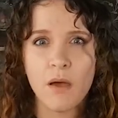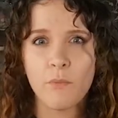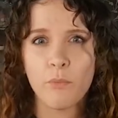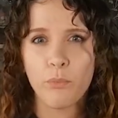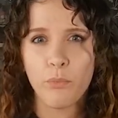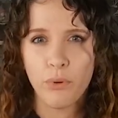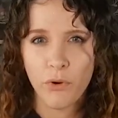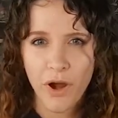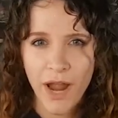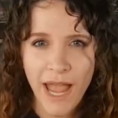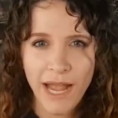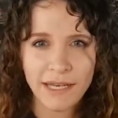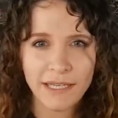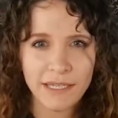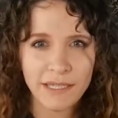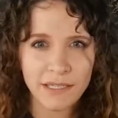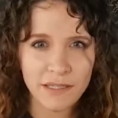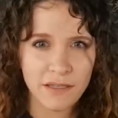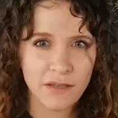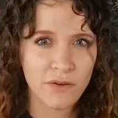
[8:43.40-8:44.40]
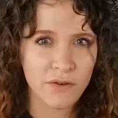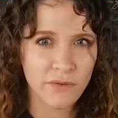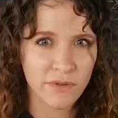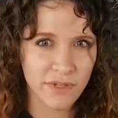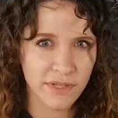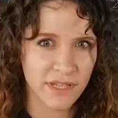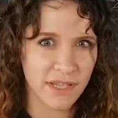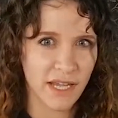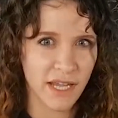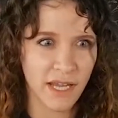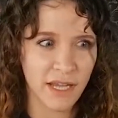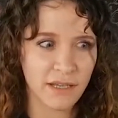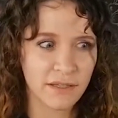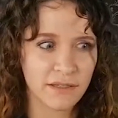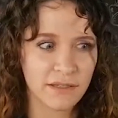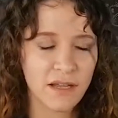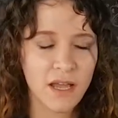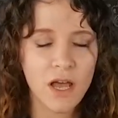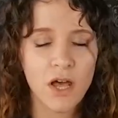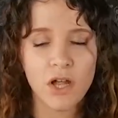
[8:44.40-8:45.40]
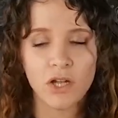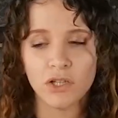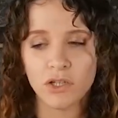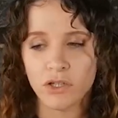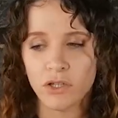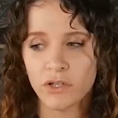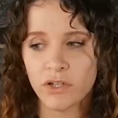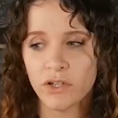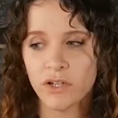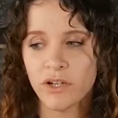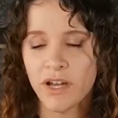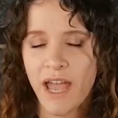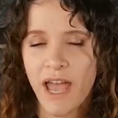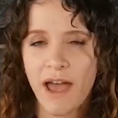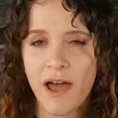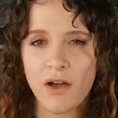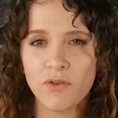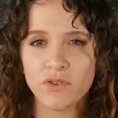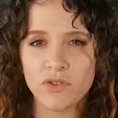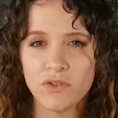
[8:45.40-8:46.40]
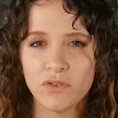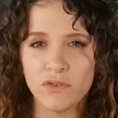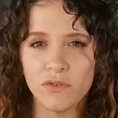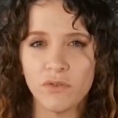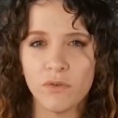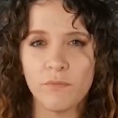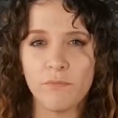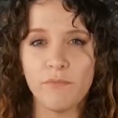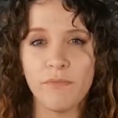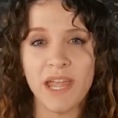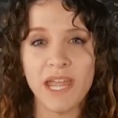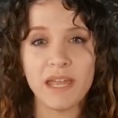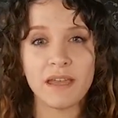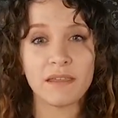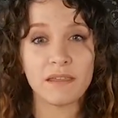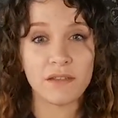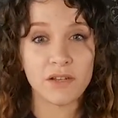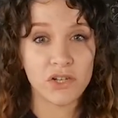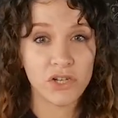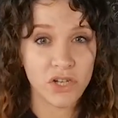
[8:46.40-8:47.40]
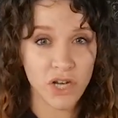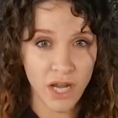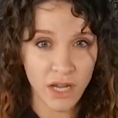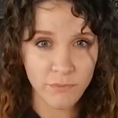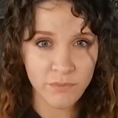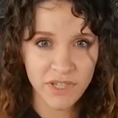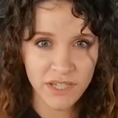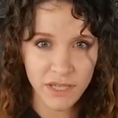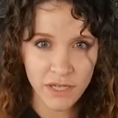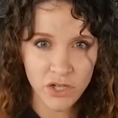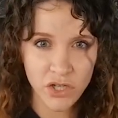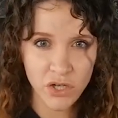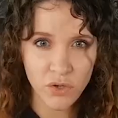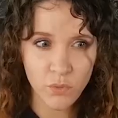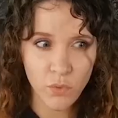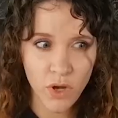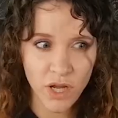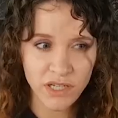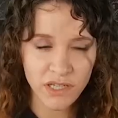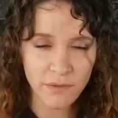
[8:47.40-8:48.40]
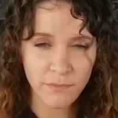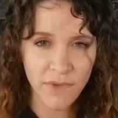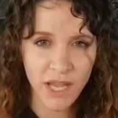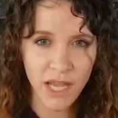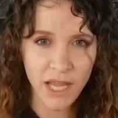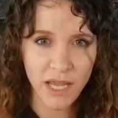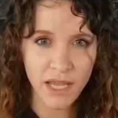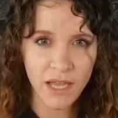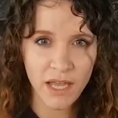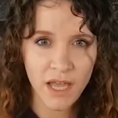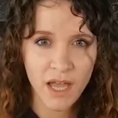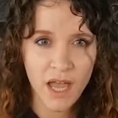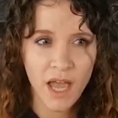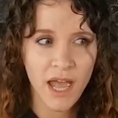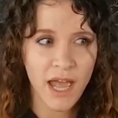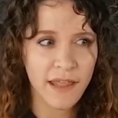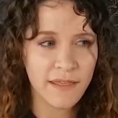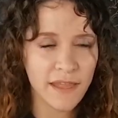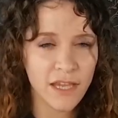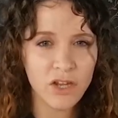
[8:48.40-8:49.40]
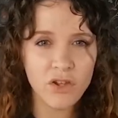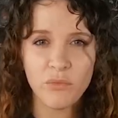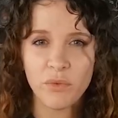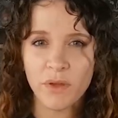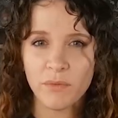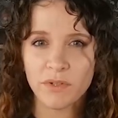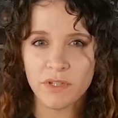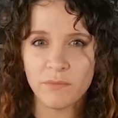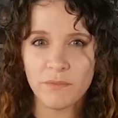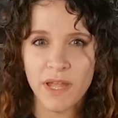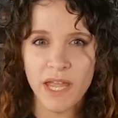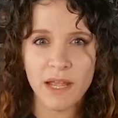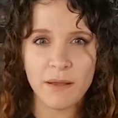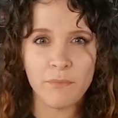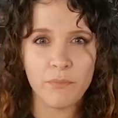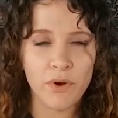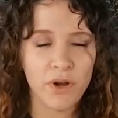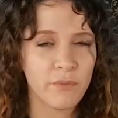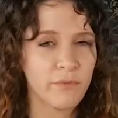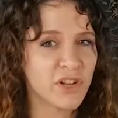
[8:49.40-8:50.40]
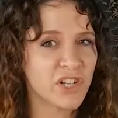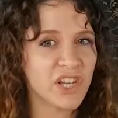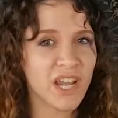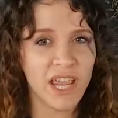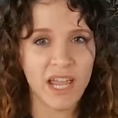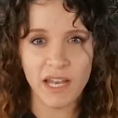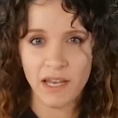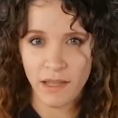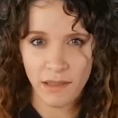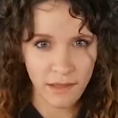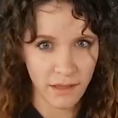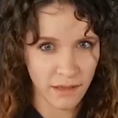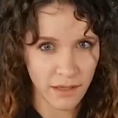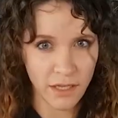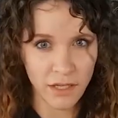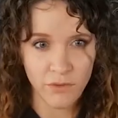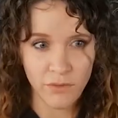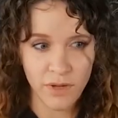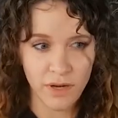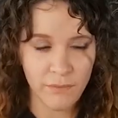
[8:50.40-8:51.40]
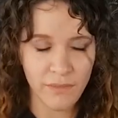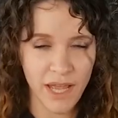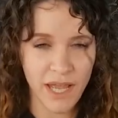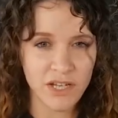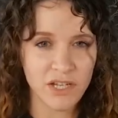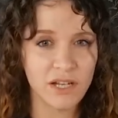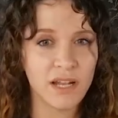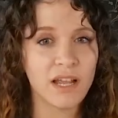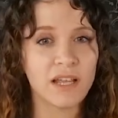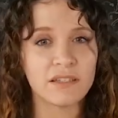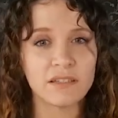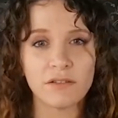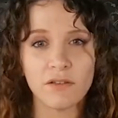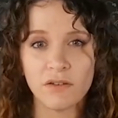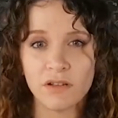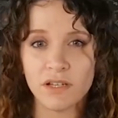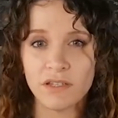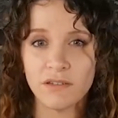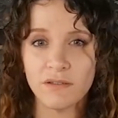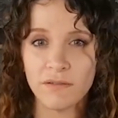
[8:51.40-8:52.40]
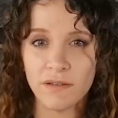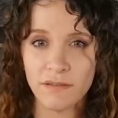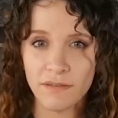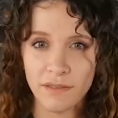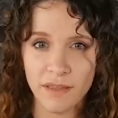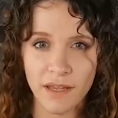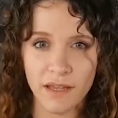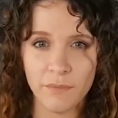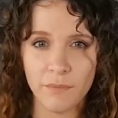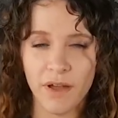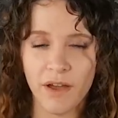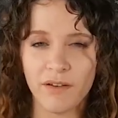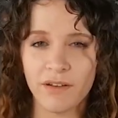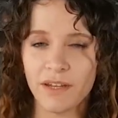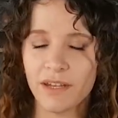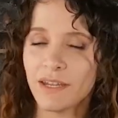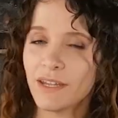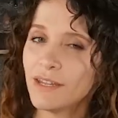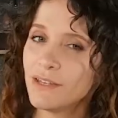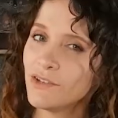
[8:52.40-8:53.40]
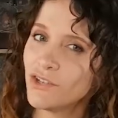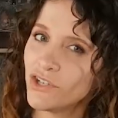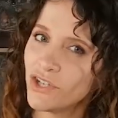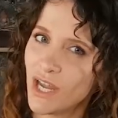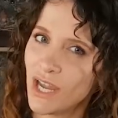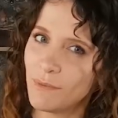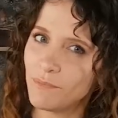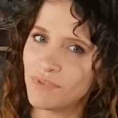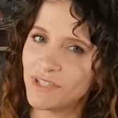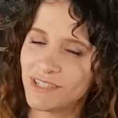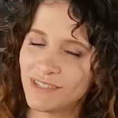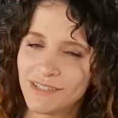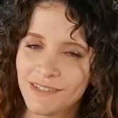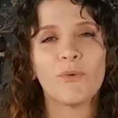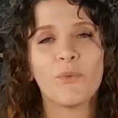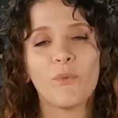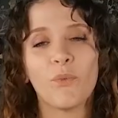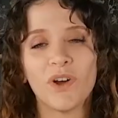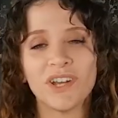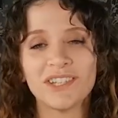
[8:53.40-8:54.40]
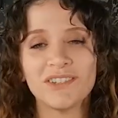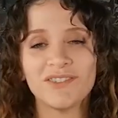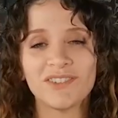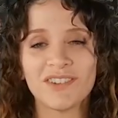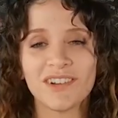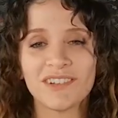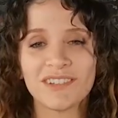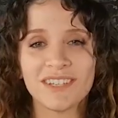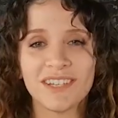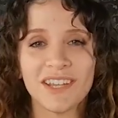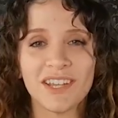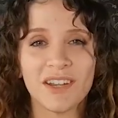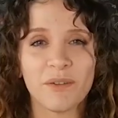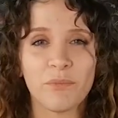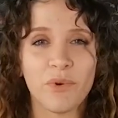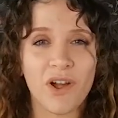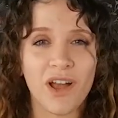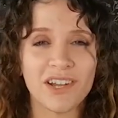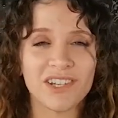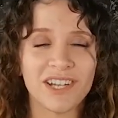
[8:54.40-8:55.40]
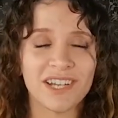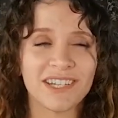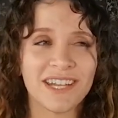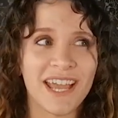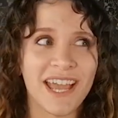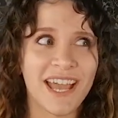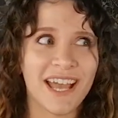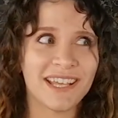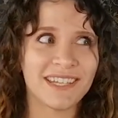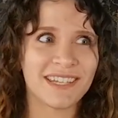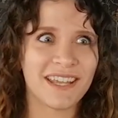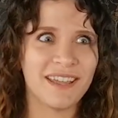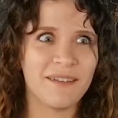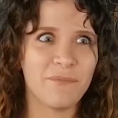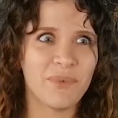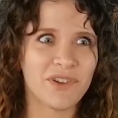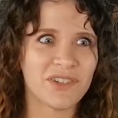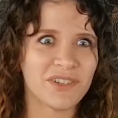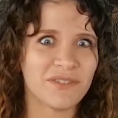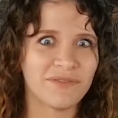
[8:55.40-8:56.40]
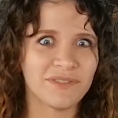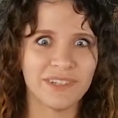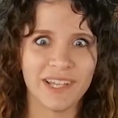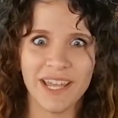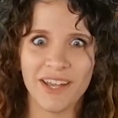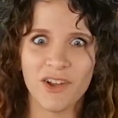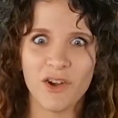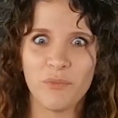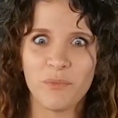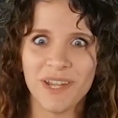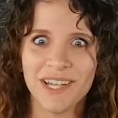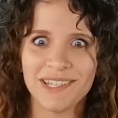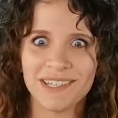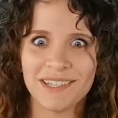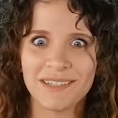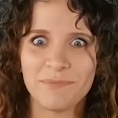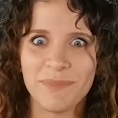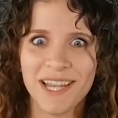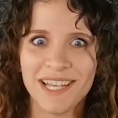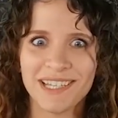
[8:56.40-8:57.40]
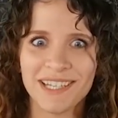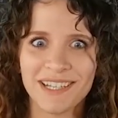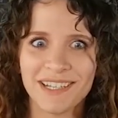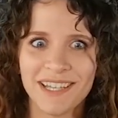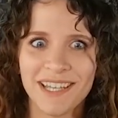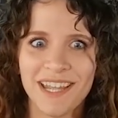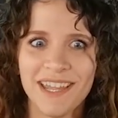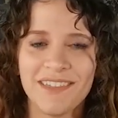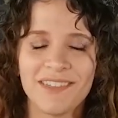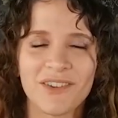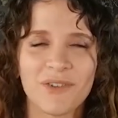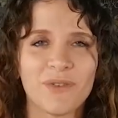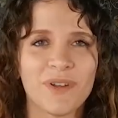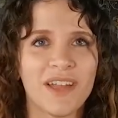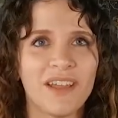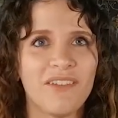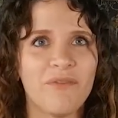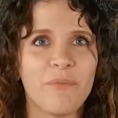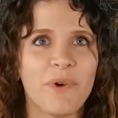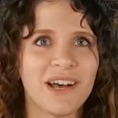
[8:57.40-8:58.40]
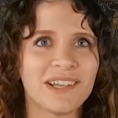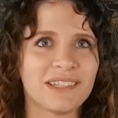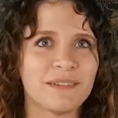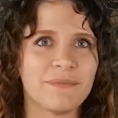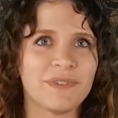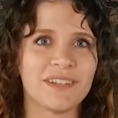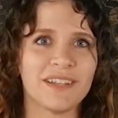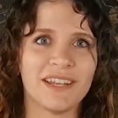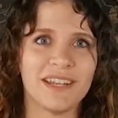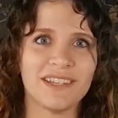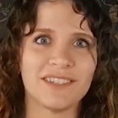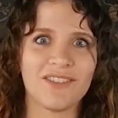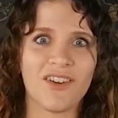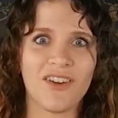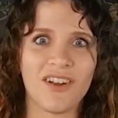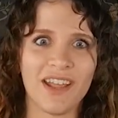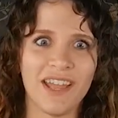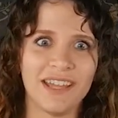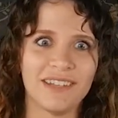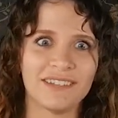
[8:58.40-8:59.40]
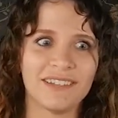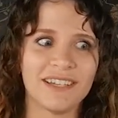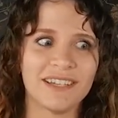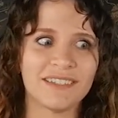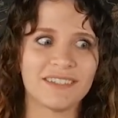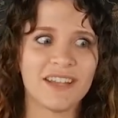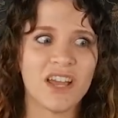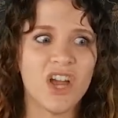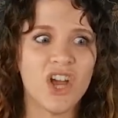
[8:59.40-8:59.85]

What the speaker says: practice those things. Learn how to make the shapes that you want to make, and then you'll be able to make pretty much anything that you can imagine as long as you can think about it in shapes. Once you start seeing your project as a bunch of Lego pieces, basically, the creative possibilities are endless.